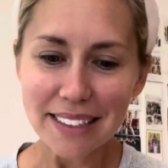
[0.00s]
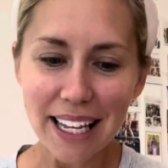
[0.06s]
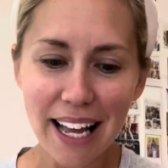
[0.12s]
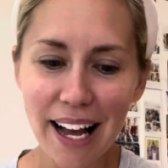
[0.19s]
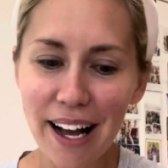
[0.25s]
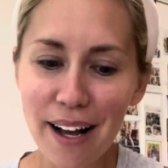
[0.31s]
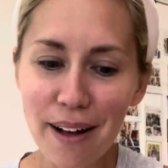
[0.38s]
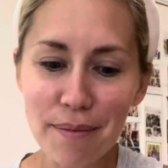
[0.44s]

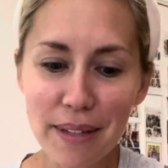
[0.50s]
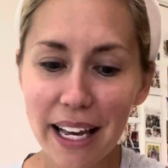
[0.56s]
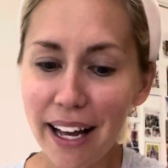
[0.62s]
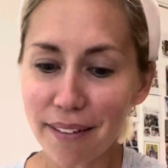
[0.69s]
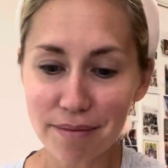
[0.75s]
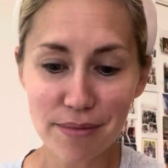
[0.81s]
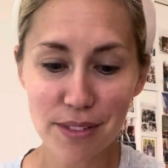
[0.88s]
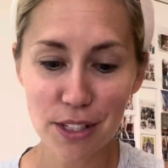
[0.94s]
yeah,
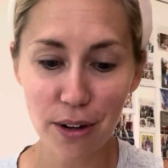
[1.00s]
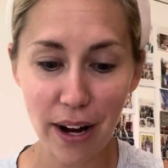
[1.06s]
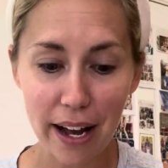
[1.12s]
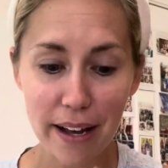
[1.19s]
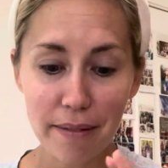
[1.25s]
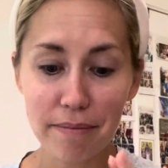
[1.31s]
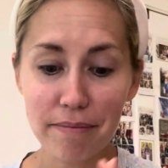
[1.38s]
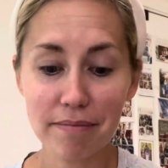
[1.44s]
so
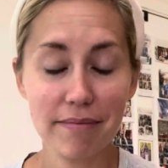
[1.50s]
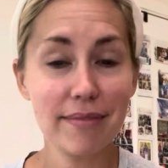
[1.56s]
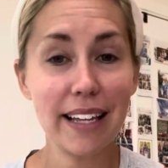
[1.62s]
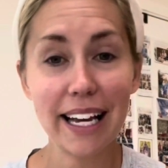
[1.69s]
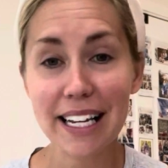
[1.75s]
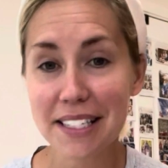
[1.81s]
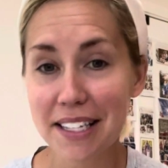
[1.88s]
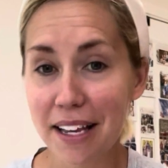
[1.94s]

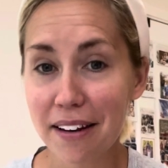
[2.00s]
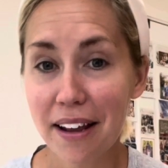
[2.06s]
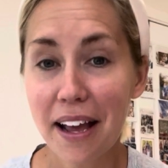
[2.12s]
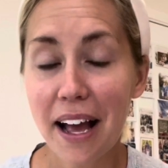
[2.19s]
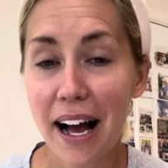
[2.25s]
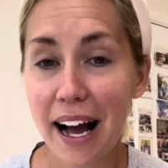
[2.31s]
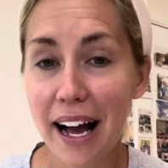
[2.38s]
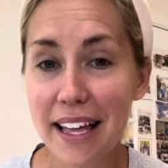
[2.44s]
like I said,
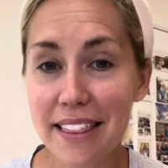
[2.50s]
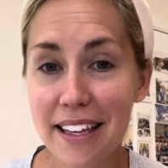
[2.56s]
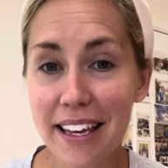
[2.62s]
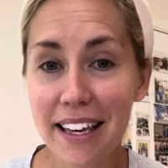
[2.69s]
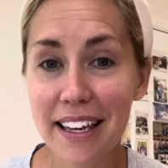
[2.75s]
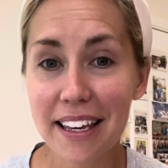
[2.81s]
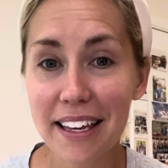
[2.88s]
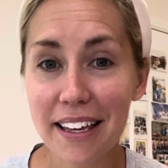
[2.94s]
I
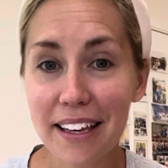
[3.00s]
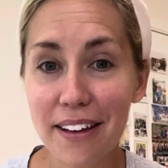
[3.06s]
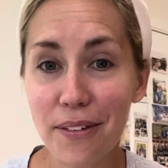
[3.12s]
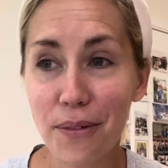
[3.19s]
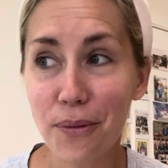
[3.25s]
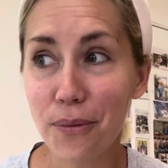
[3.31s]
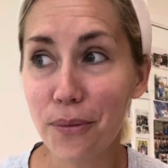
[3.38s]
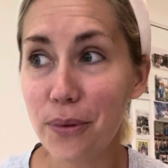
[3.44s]
think
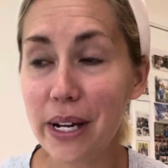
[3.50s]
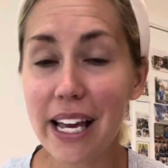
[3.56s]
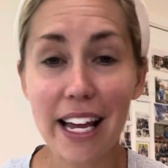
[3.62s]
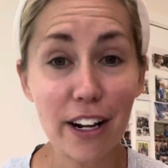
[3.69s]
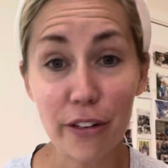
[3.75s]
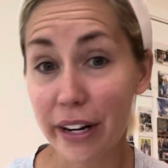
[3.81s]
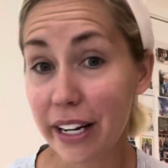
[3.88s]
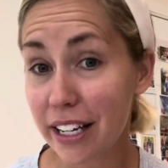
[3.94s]
we had
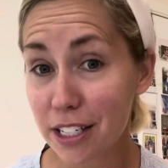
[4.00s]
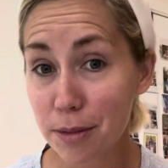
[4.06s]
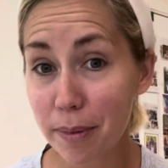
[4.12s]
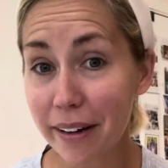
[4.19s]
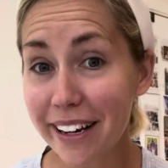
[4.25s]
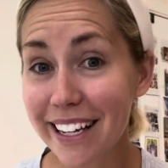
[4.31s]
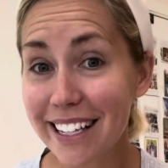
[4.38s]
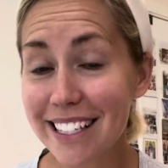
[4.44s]
a great
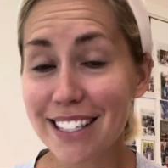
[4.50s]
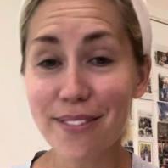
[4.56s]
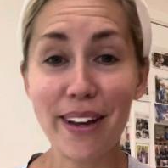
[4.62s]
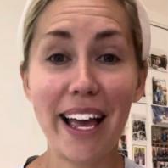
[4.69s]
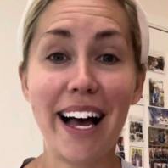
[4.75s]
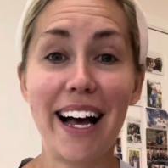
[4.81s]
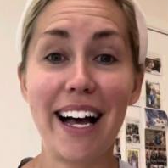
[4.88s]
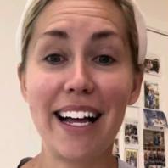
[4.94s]
experience. We
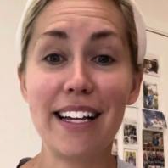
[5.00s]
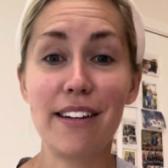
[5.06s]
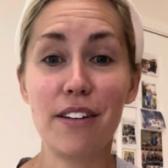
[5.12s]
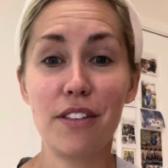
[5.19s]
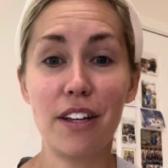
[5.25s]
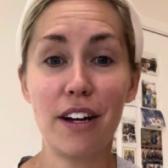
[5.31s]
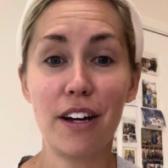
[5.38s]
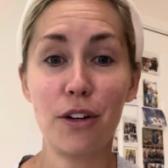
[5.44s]
had
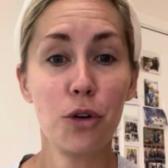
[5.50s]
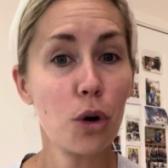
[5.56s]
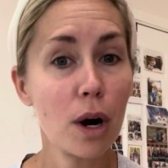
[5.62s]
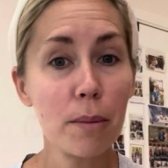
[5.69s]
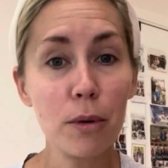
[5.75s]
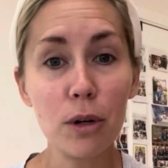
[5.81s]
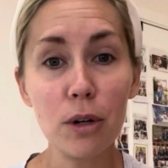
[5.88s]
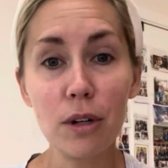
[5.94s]
the
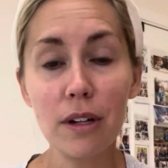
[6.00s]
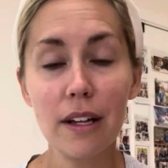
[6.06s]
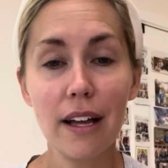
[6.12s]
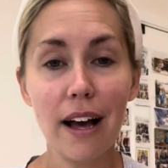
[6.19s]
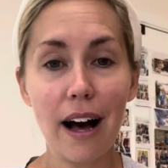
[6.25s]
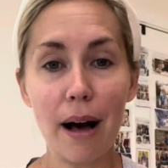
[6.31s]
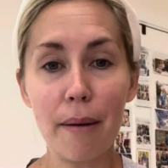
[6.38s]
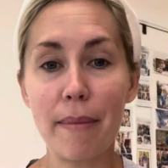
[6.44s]
normal
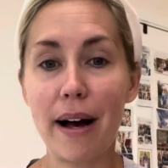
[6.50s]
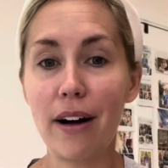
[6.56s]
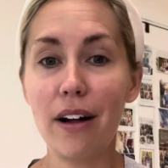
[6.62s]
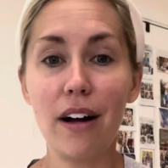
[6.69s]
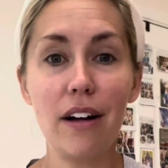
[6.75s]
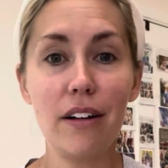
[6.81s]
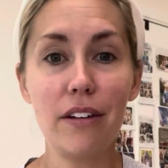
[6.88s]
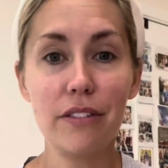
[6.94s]
amount
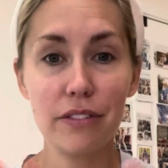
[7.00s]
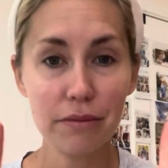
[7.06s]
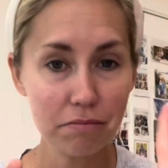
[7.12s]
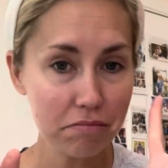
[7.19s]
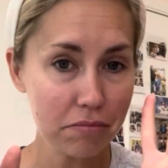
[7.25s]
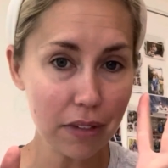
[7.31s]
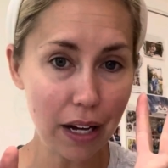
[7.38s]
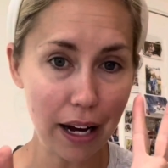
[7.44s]
of
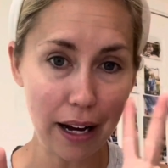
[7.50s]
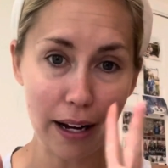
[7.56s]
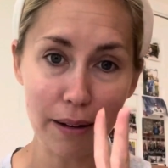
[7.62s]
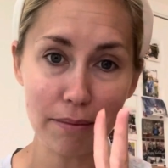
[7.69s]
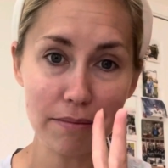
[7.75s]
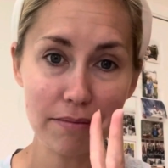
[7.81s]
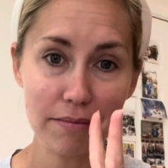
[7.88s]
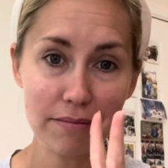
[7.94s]

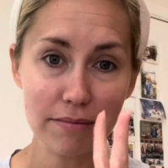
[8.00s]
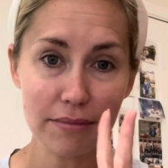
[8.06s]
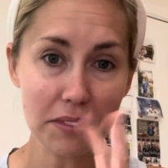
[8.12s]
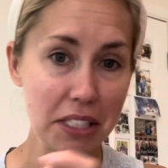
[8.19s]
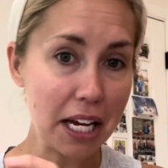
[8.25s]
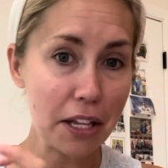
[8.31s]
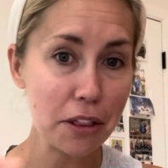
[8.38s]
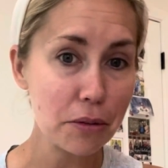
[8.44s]

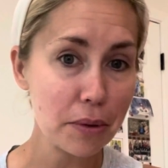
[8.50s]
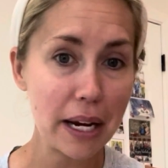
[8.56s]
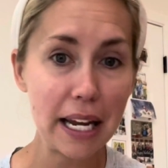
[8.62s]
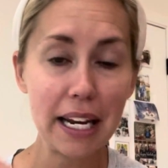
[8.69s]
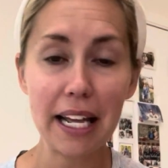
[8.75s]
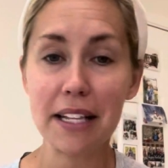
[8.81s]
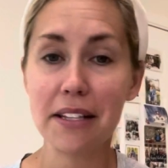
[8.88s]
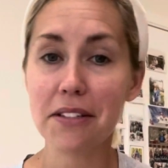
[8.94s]
death
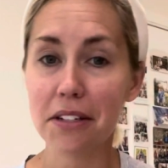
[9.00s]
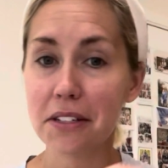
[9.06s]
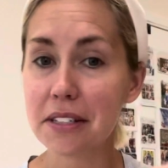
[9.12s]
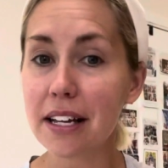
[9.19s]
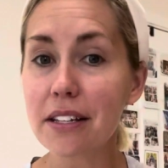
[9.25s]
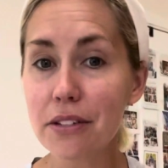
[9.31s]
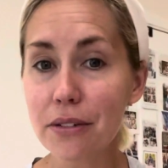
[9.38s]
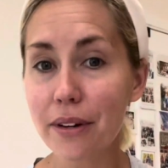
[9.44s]
rate and
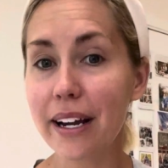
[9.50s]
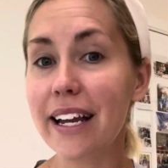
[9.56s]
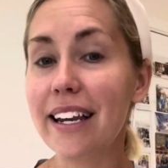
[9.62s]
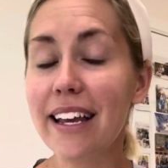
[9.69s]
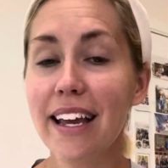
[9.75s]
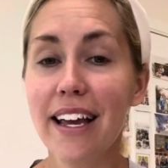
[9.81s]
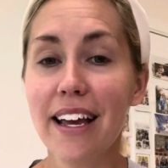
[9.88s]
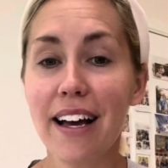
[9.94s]
success
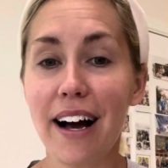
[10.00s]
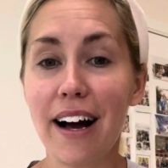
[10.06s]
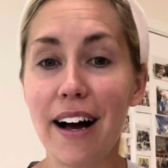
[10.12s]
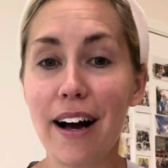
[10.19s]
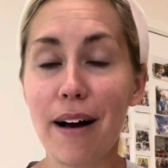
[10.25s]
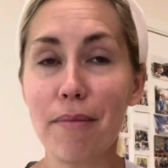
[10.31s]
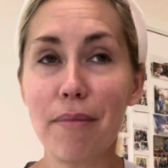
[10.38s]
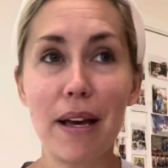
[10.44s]
rate.
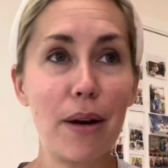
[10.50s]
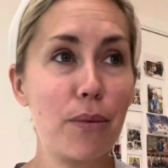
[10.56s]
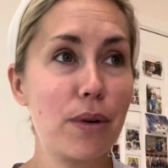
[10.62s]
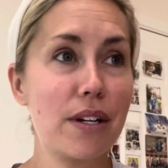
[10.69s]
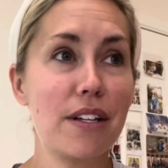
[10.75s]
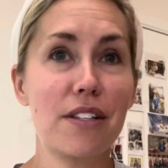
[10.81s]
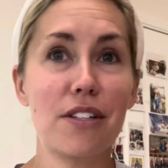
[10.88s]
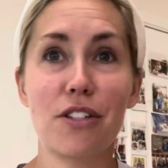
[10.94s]
It
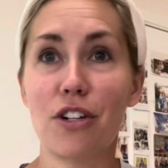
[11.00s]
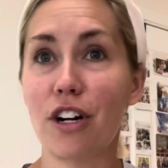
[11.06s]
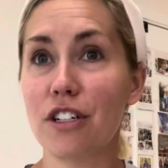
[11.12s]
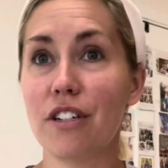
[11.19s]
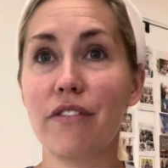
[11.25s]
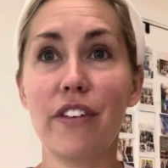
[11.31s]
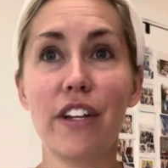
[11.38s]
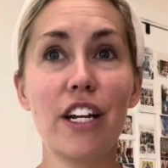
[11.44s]
was start
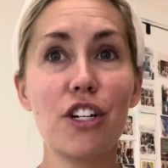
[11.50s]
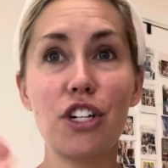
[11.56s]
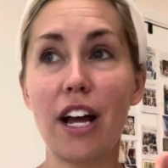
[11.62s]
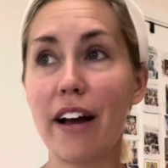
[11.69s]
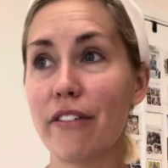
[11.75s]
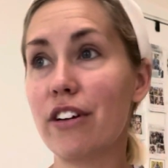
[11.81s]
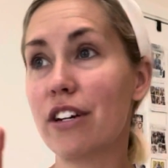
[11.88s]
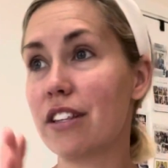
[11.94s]
to finish,
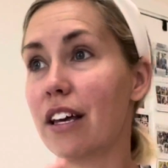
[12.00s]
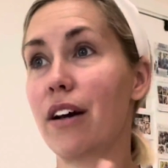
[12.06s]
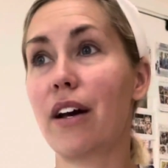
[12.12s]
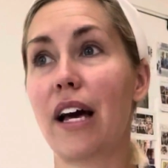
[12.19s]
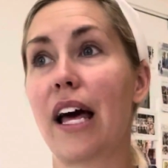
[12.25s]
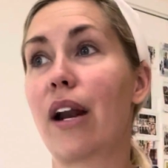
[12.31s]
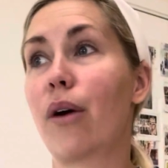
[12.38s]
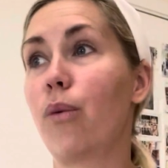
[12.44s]
everything
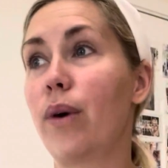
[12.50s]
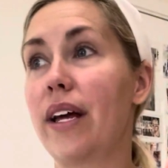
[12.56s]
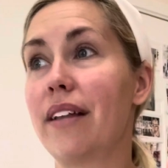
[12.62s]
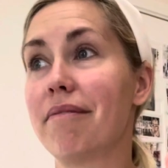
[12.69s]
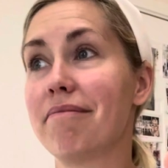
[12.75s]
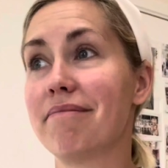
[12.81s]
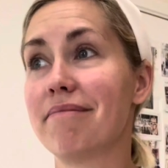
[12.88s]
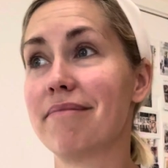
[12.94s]
kind of went
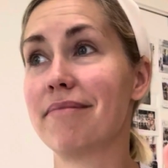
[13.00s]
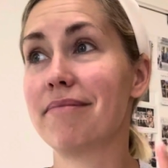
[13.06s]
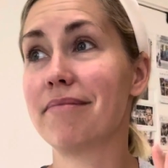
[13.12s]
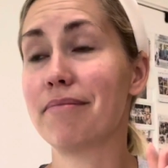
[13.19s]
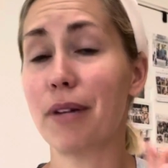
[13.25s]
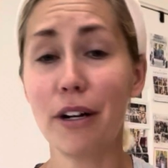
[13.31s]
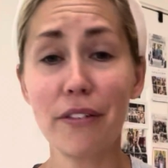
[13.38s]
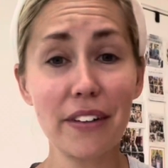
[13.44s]

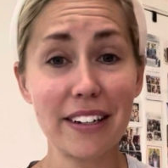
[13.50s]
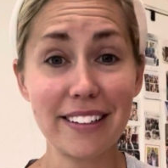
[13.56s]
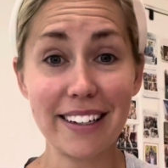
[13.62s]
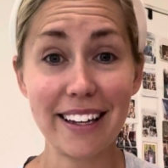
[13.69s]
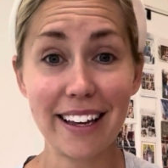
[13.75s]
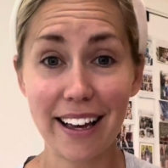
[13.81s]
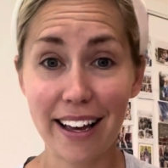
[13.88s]
perfectly.